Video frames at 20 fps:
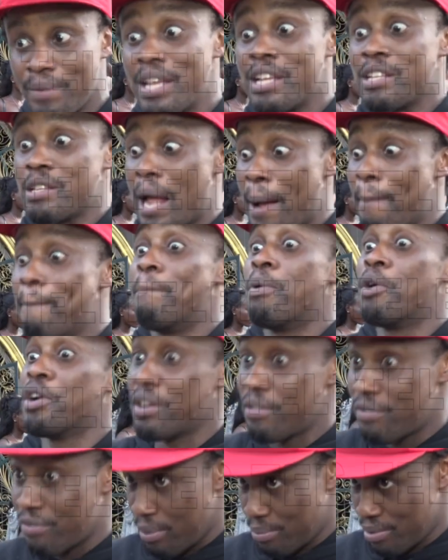It, I bought
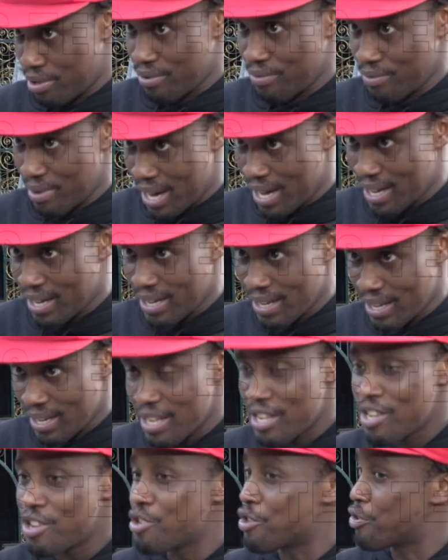it from you, right?
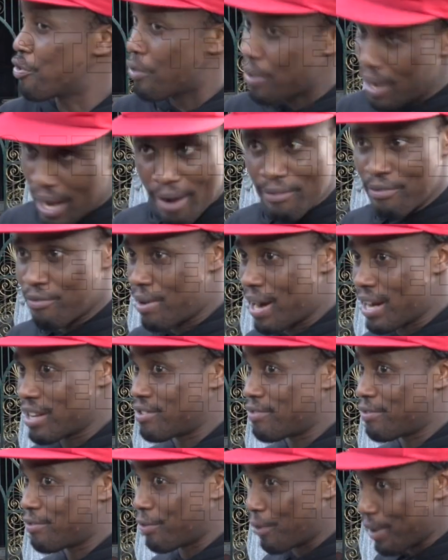You don't have
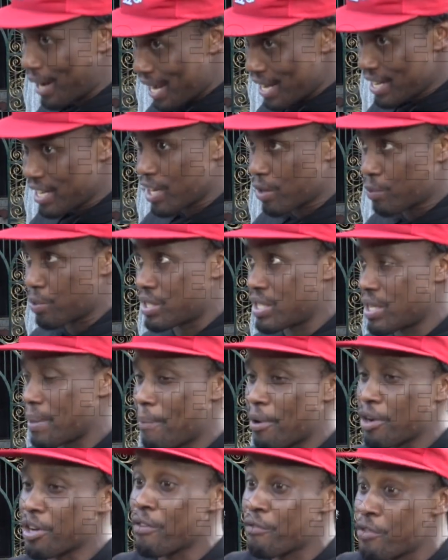rights for any equity.
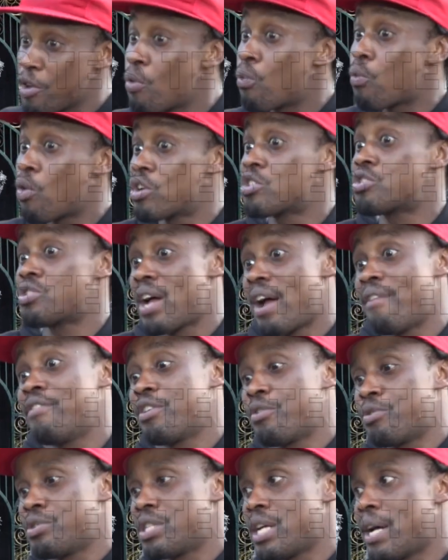But if you want to have
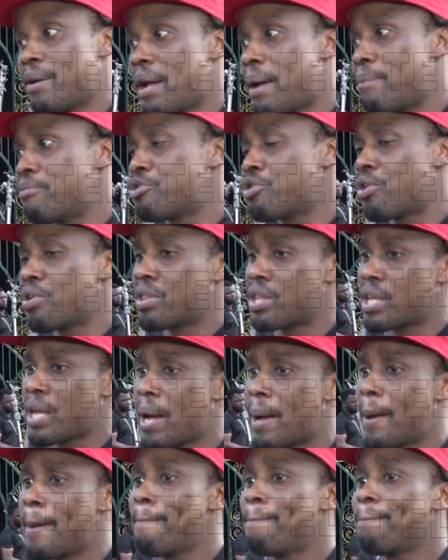equity, I'm sure
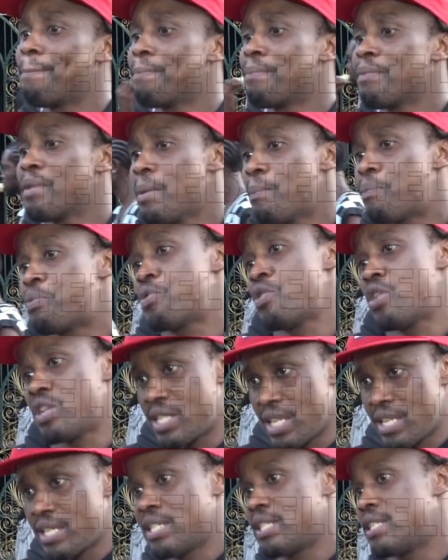there are
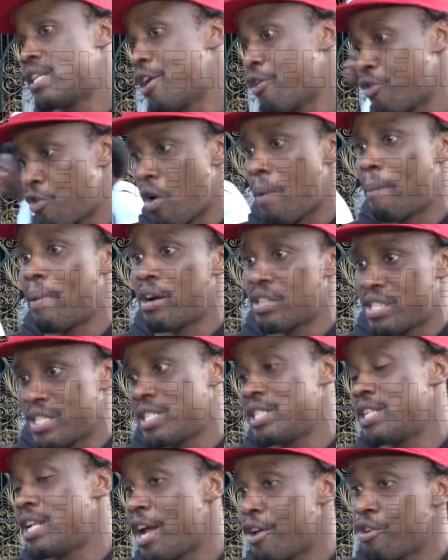processes that you go about.
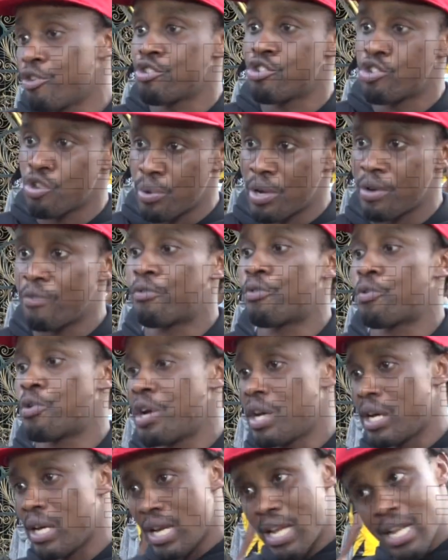Is either you do it for
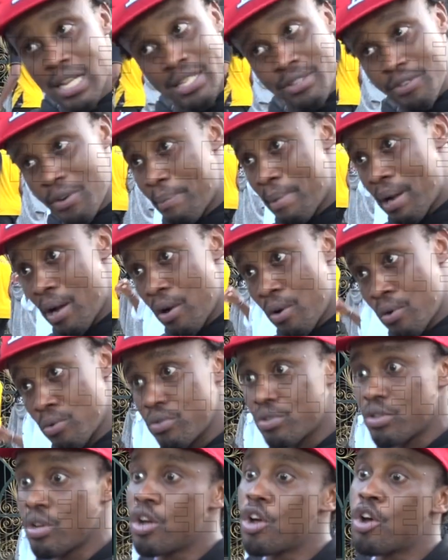a lesser
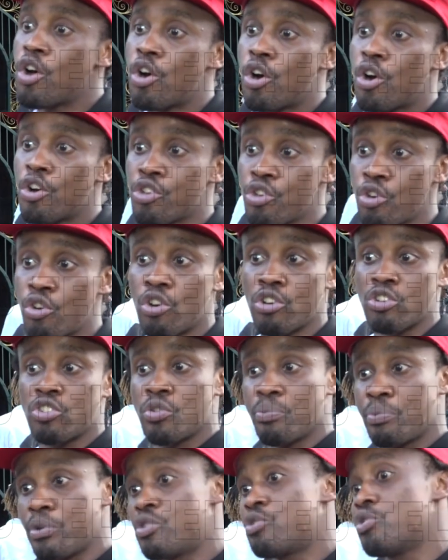amount, or you
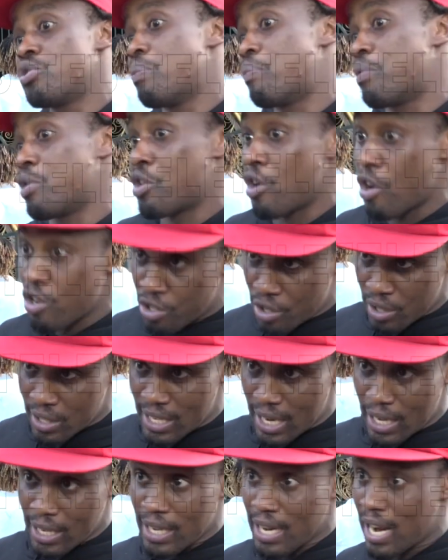contribute to the production
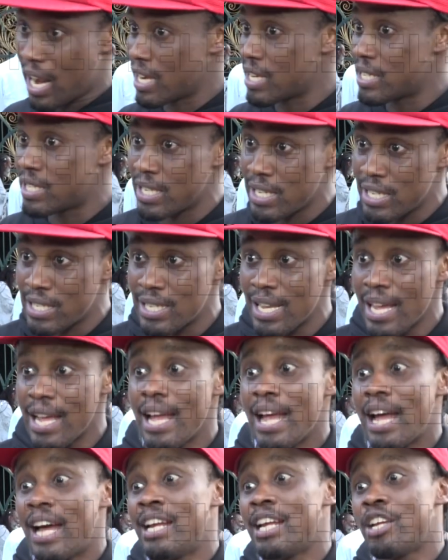technicalities,
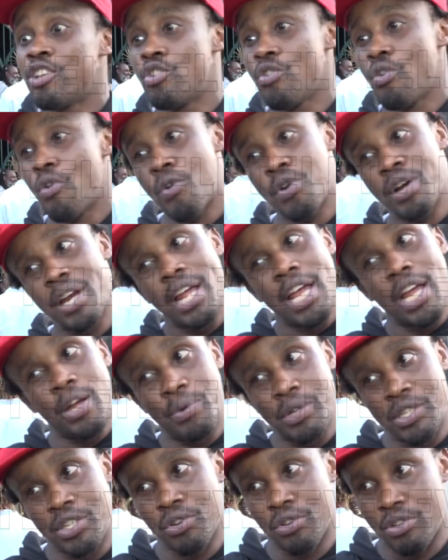and then you own
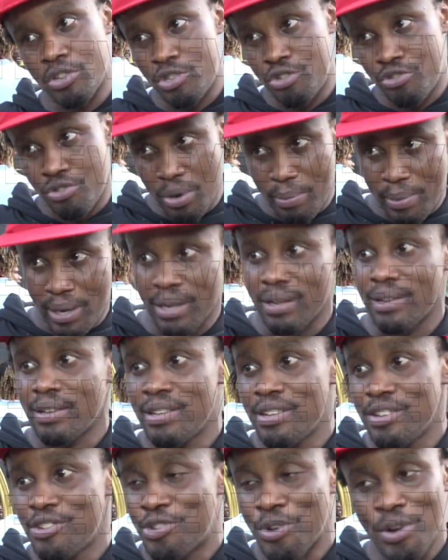equity on streaming.
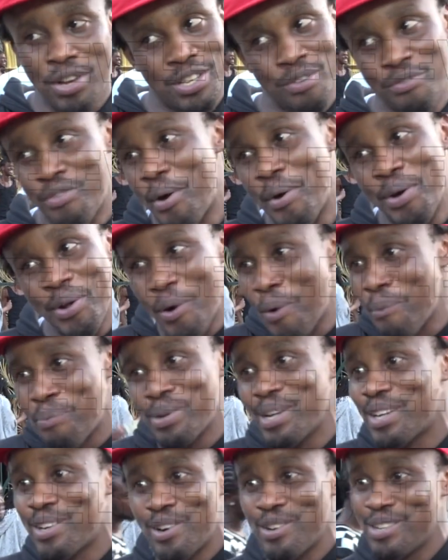So it's a very
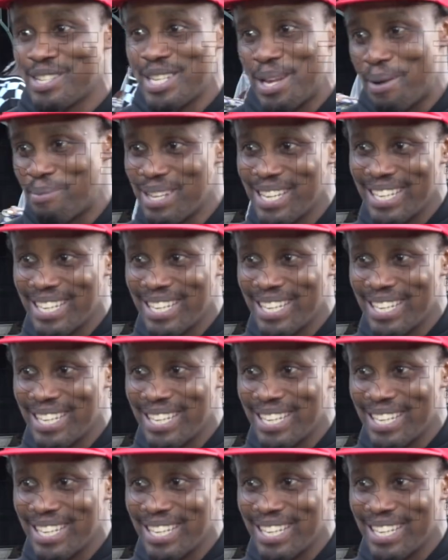open concept.